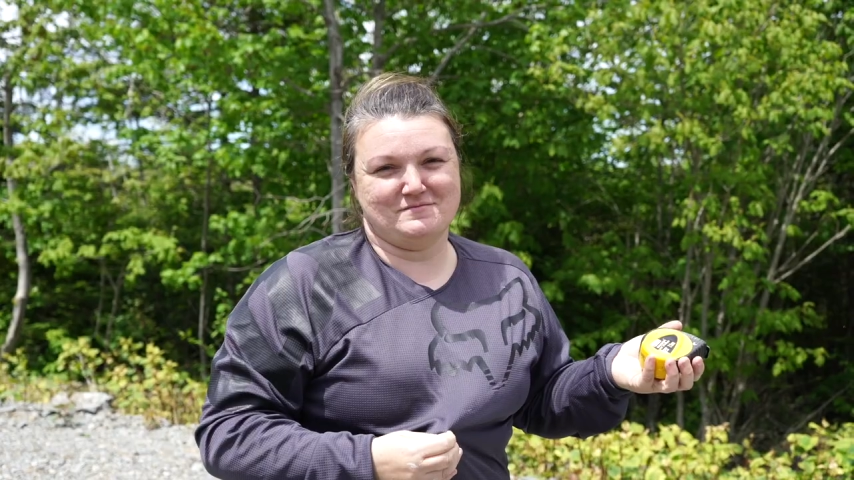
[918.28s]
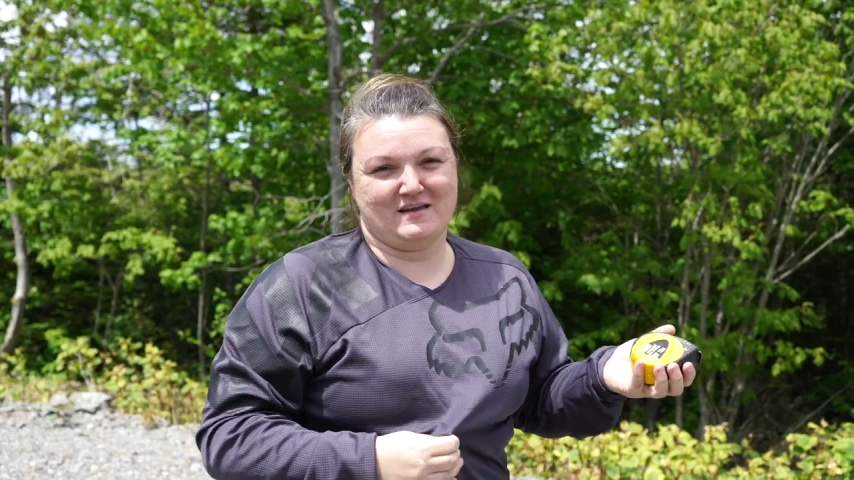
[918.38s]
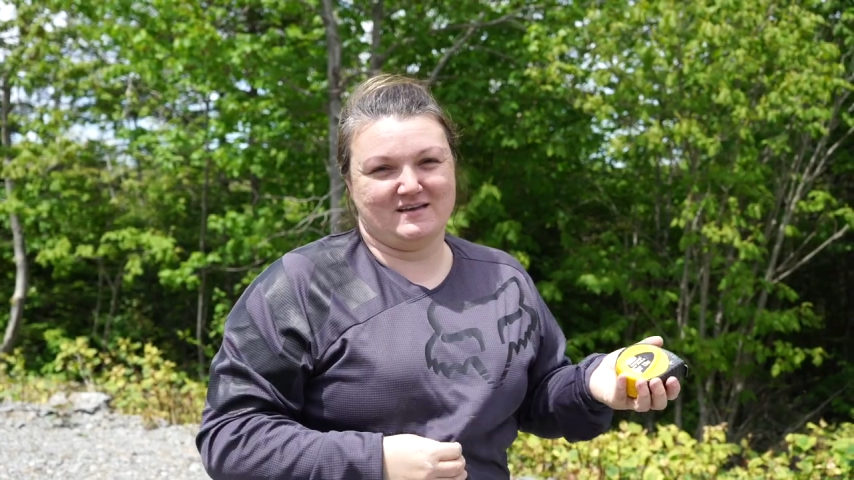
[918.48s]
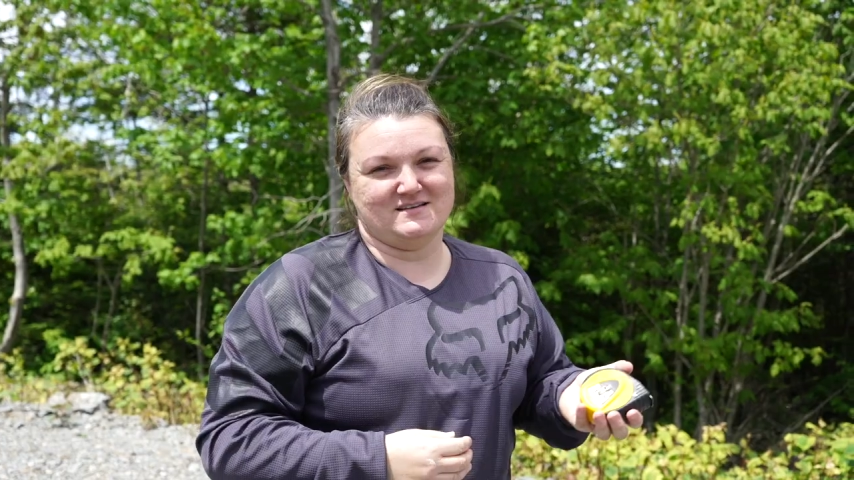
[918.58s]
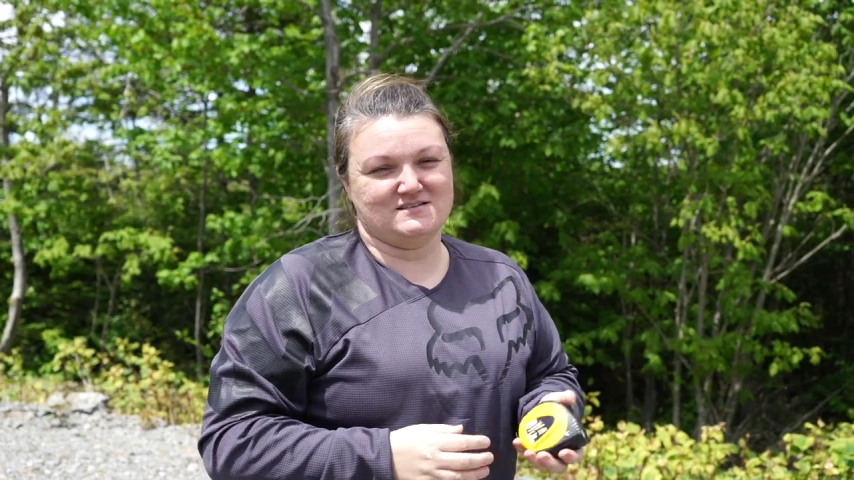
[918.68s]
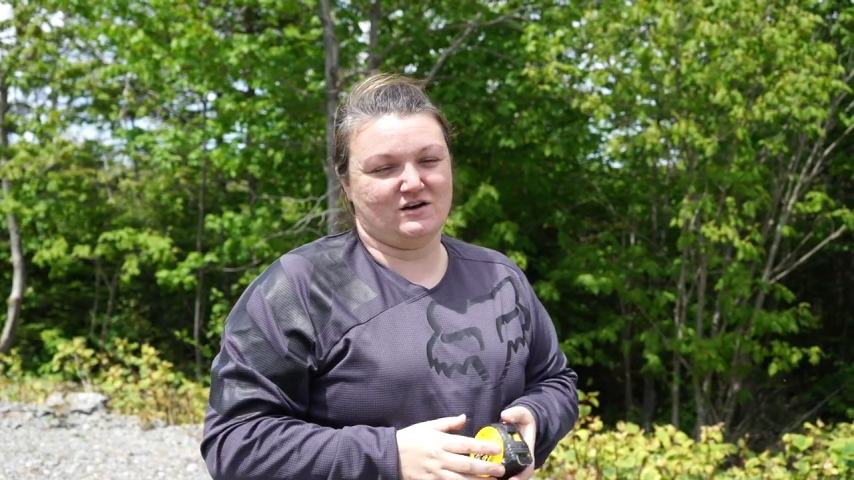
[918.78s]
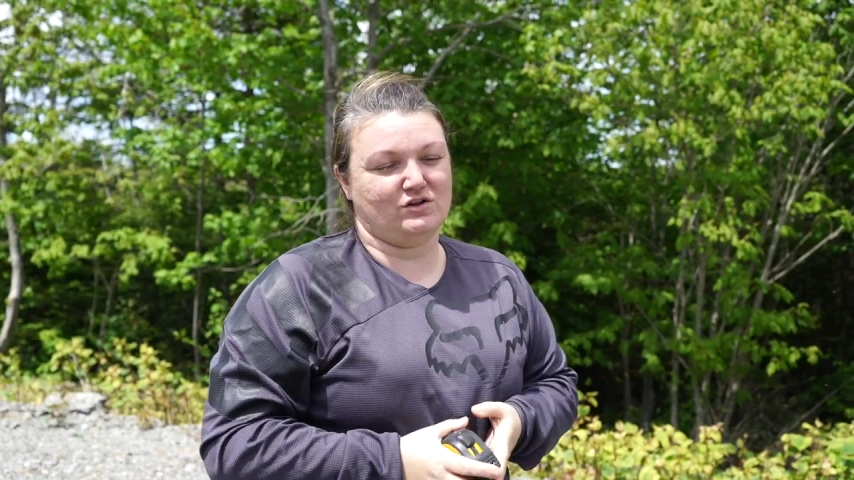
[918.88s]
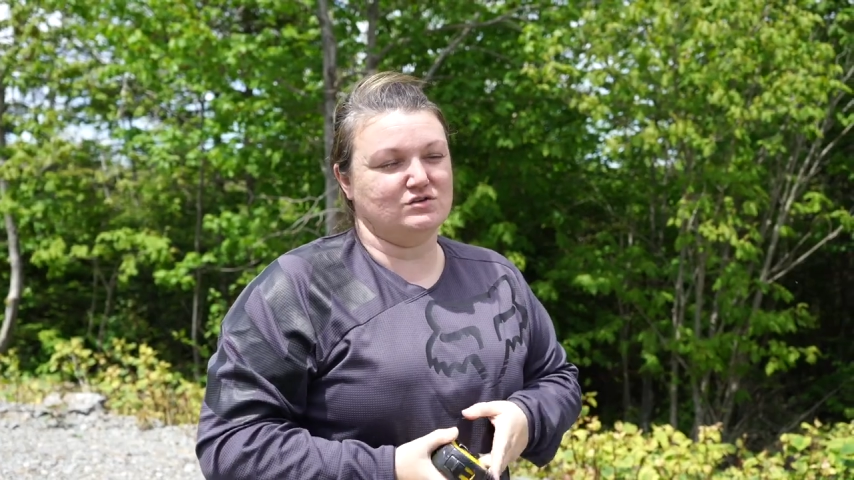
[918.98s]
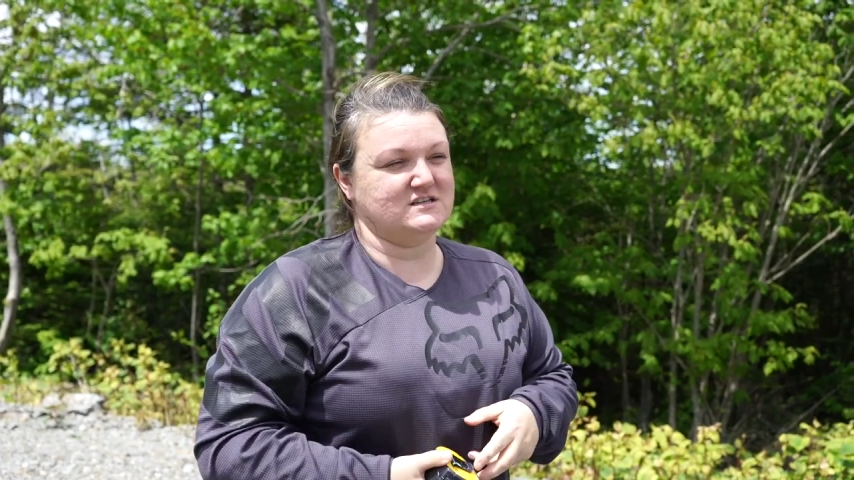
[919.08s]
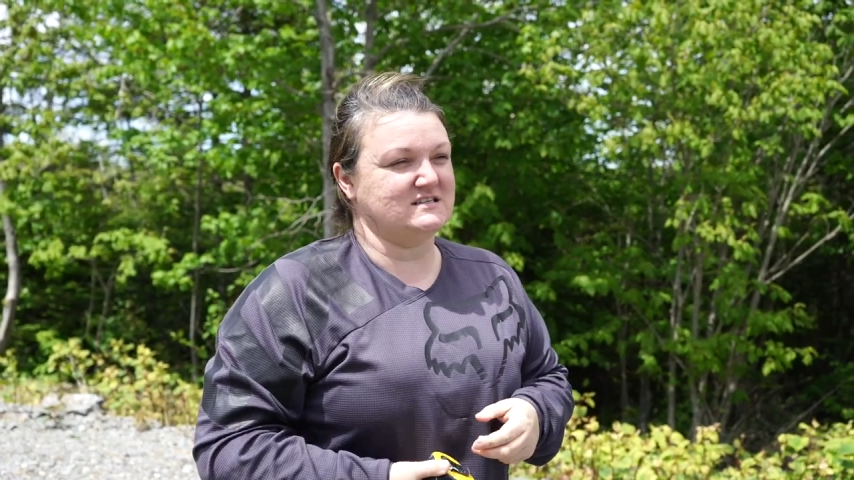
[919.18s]
because our
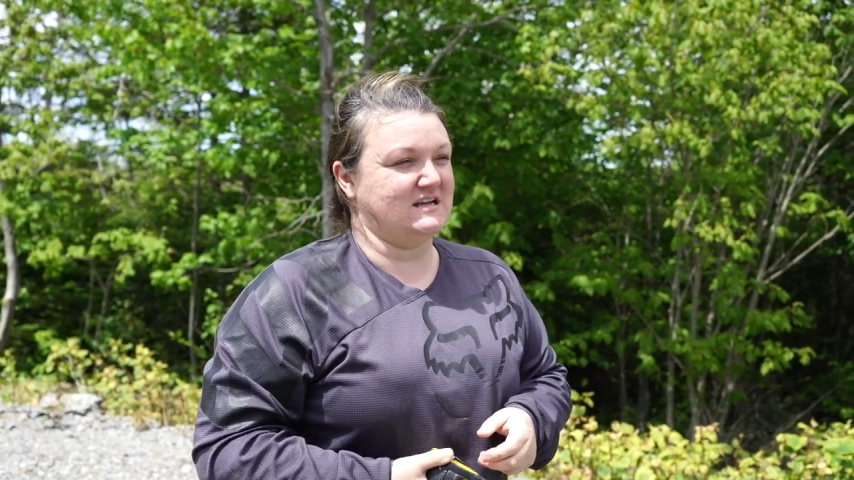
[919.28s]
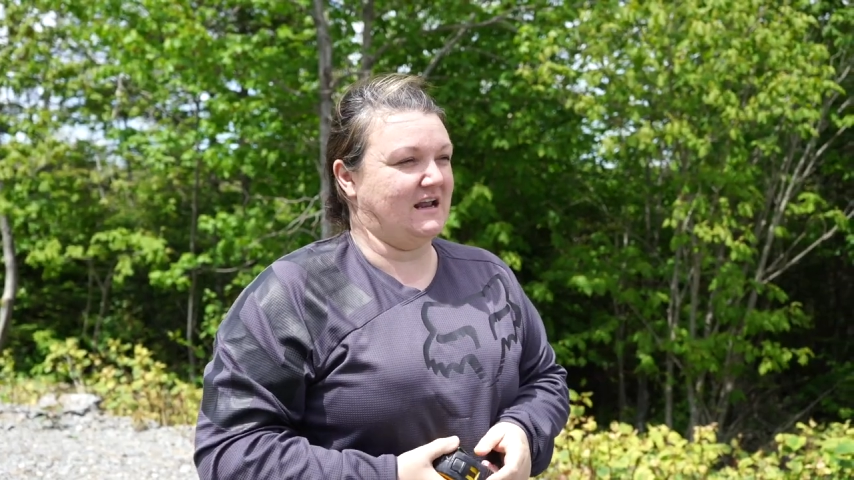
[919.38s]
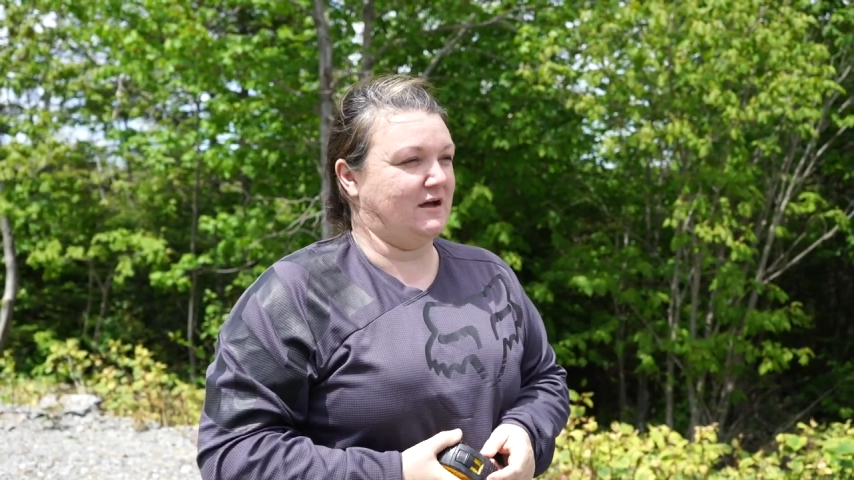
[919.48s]
closing date,